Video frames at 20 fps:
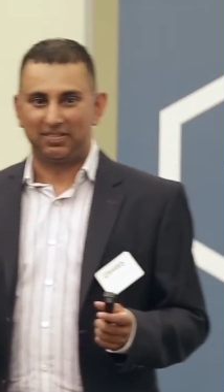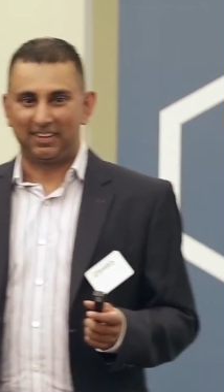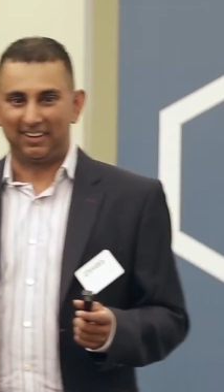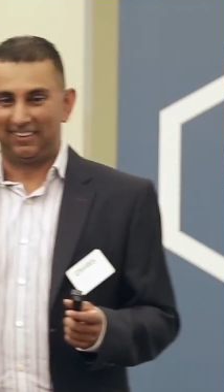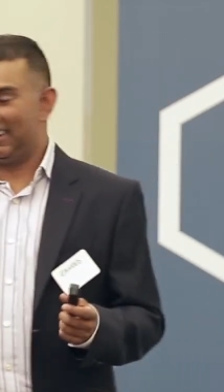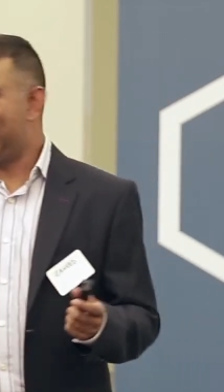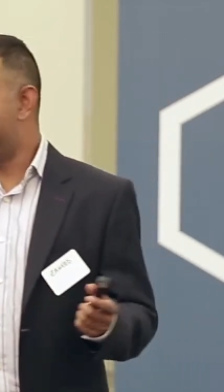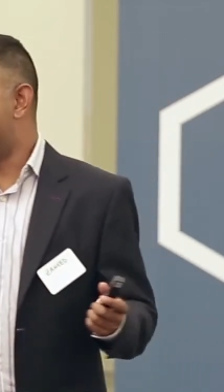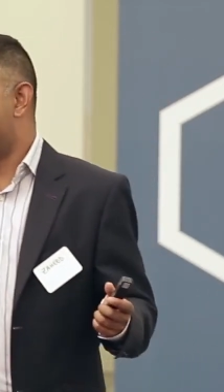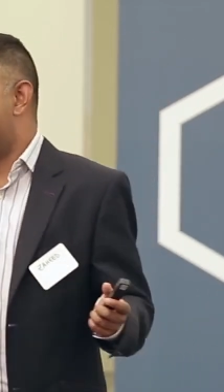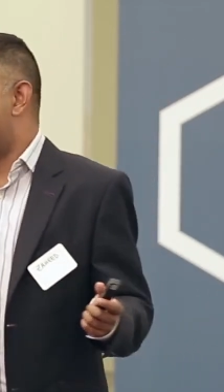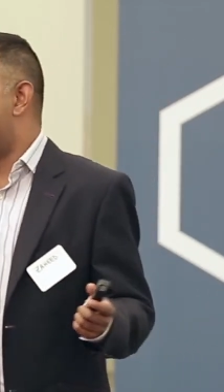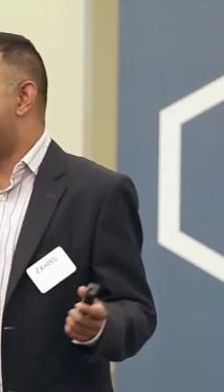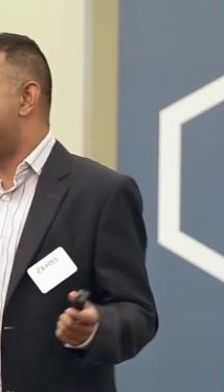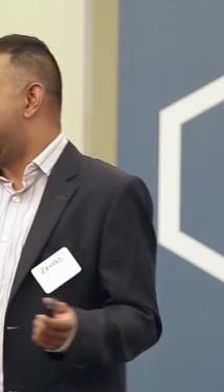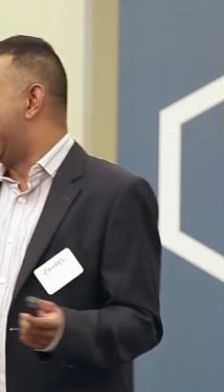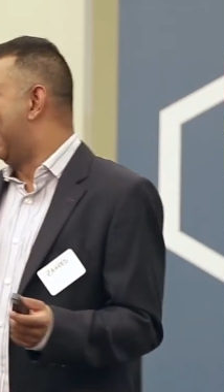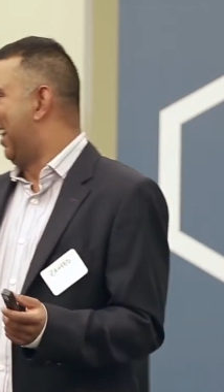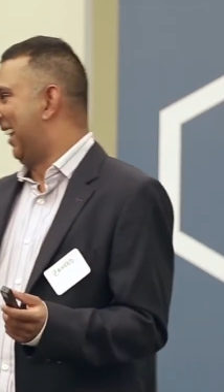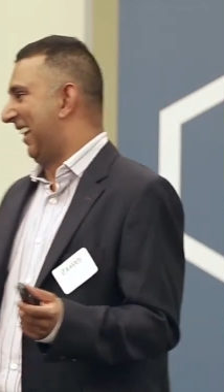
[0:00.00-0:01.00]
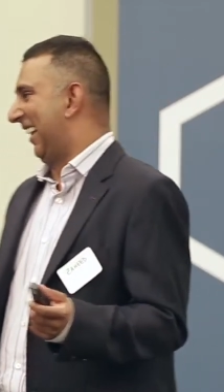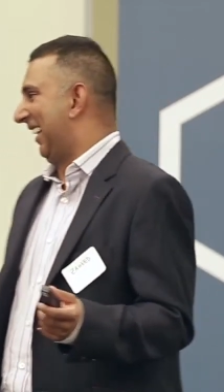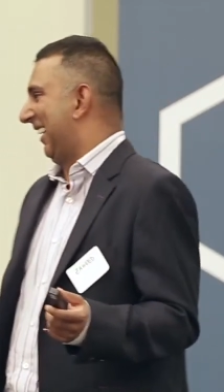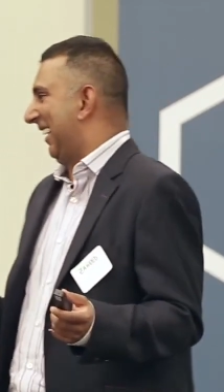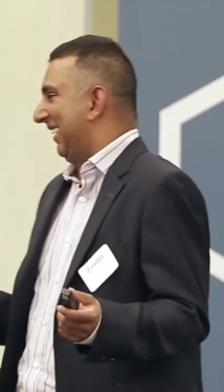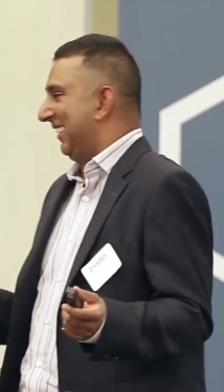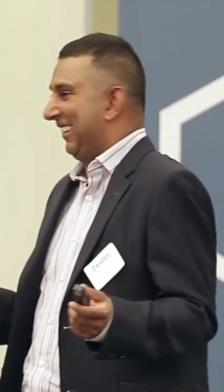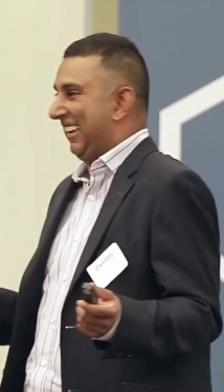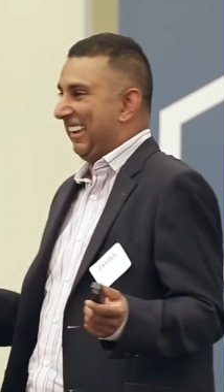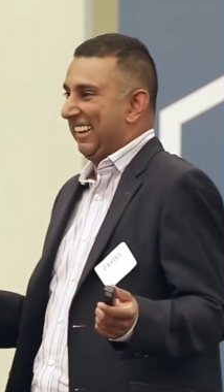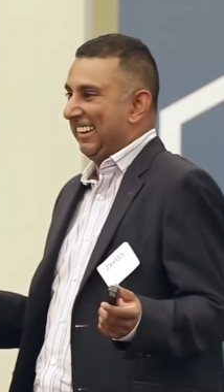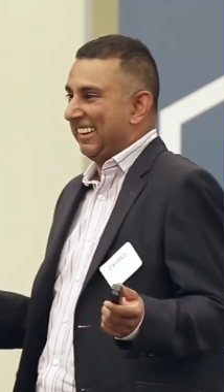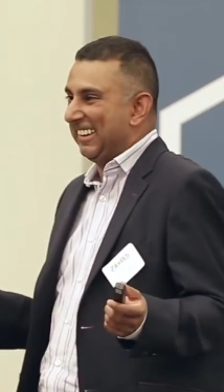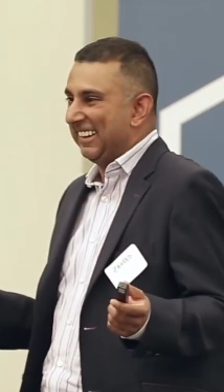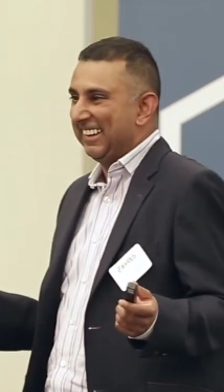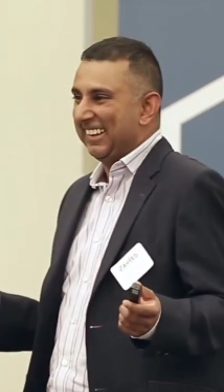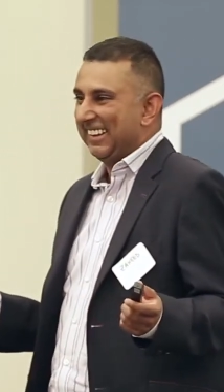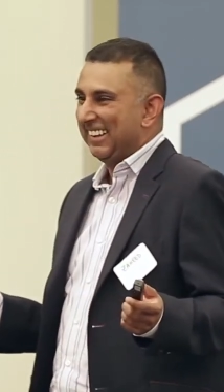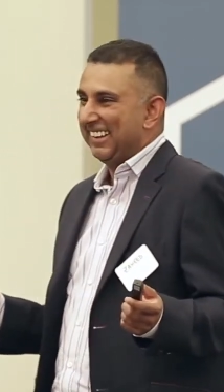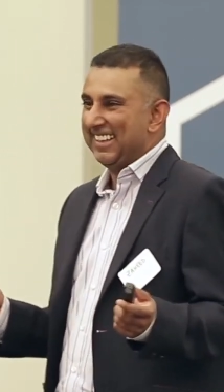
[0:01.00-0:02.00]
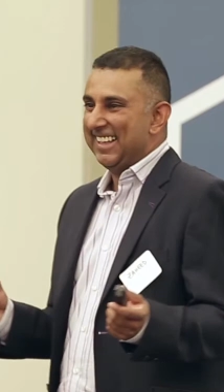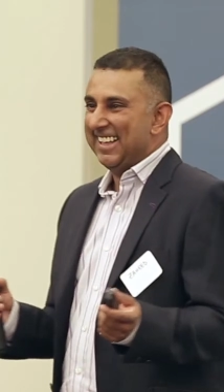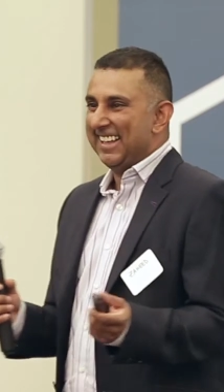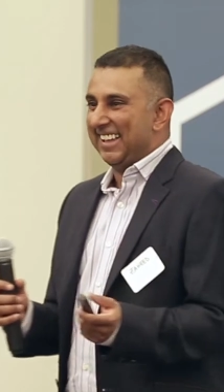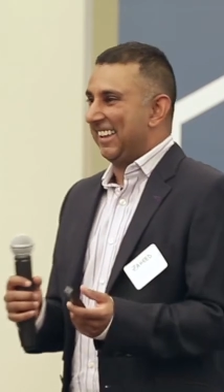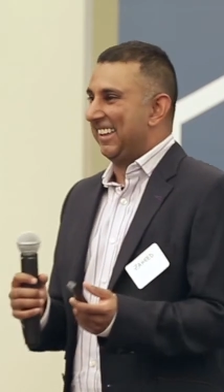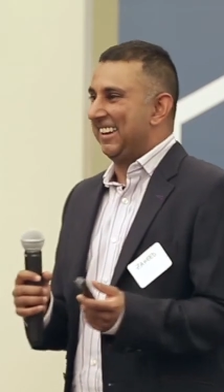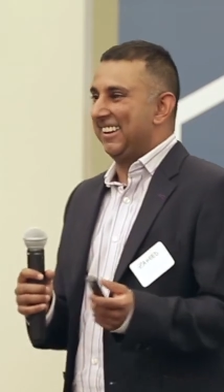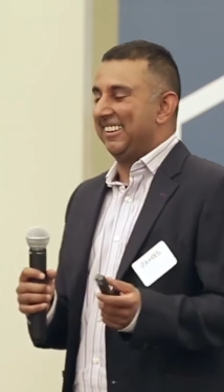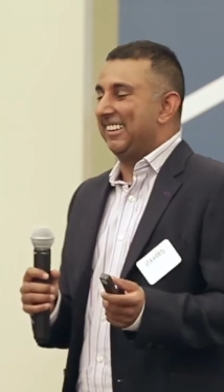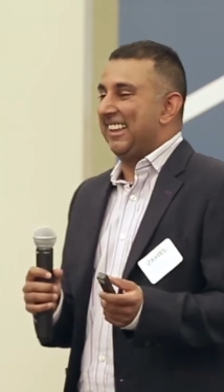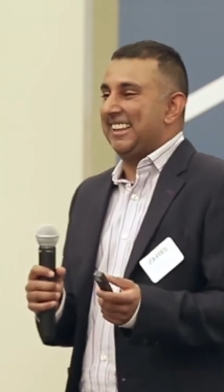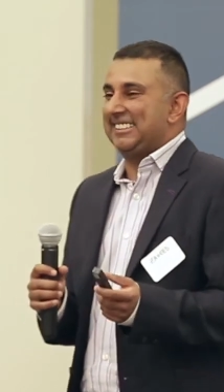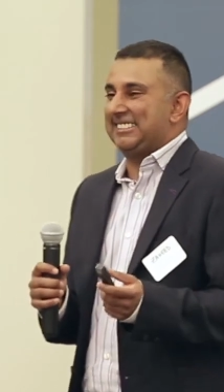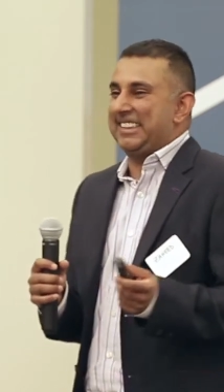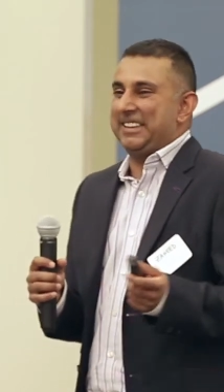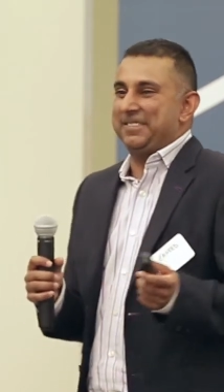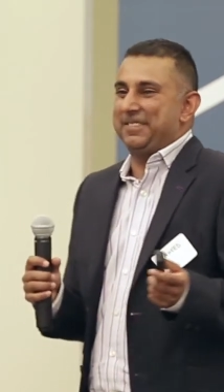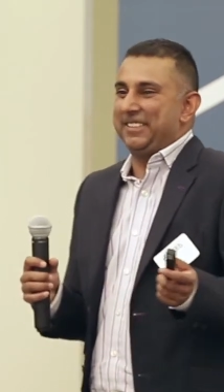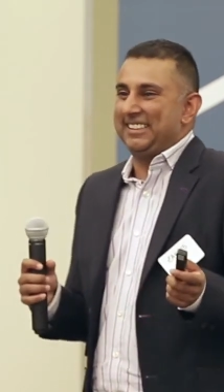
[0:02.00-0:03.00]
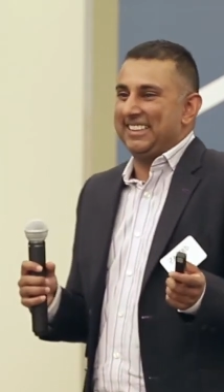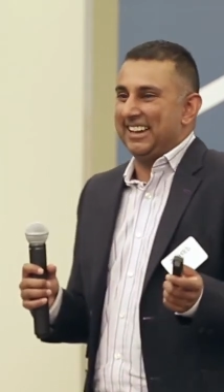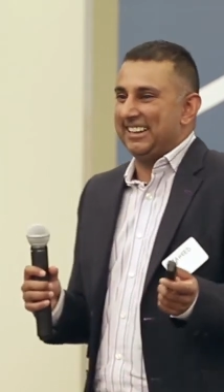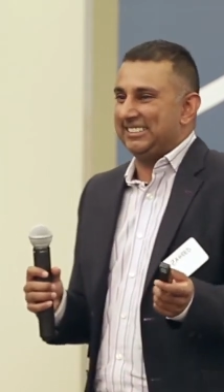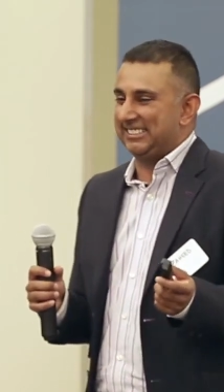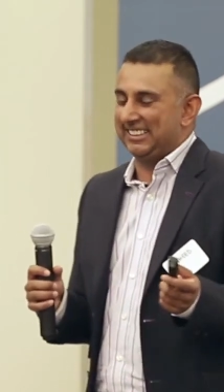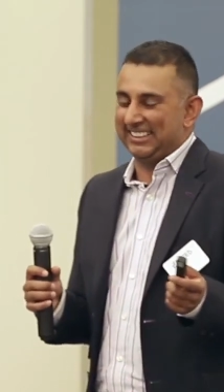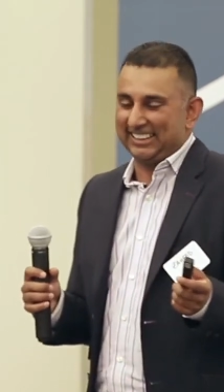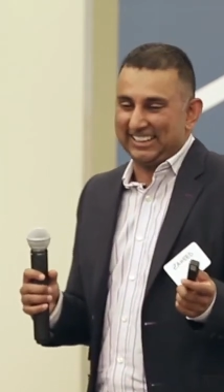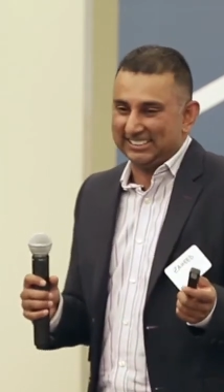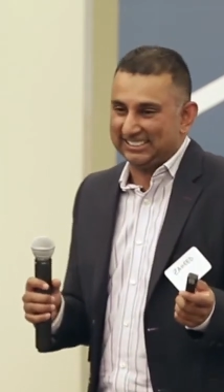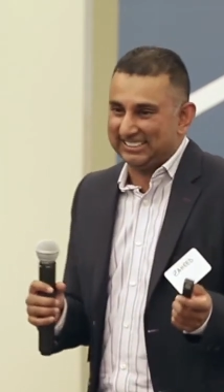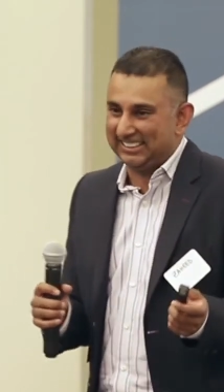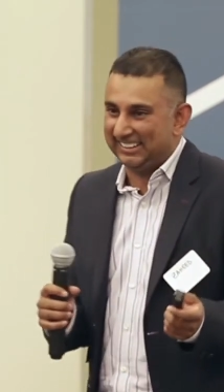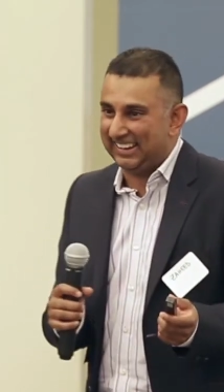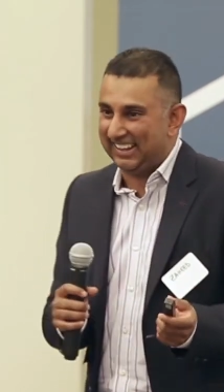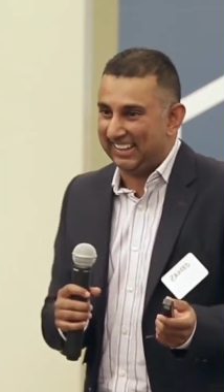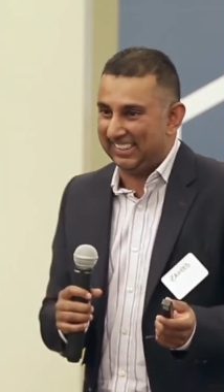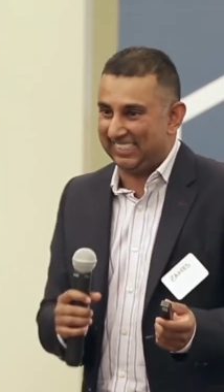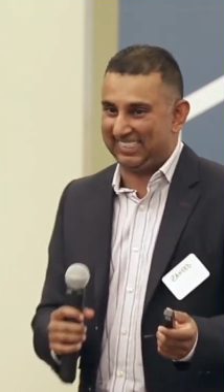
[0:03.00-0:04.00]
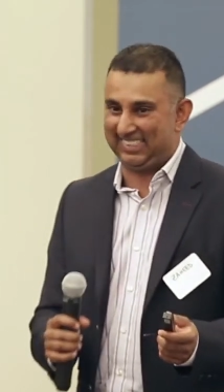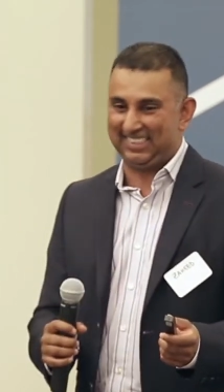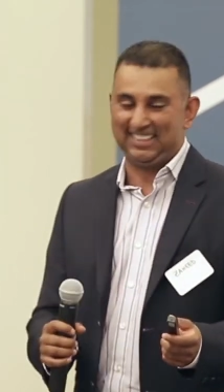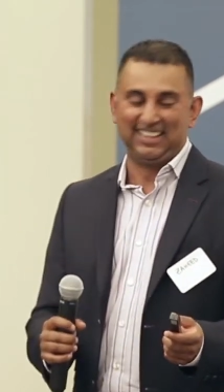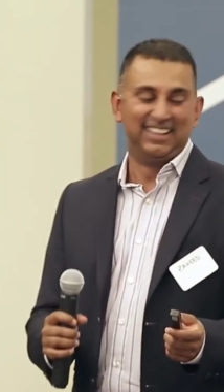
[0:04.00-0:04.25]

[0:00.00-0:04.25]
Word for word: All right? I mean, you know, let's keep in touch is the kiss of death.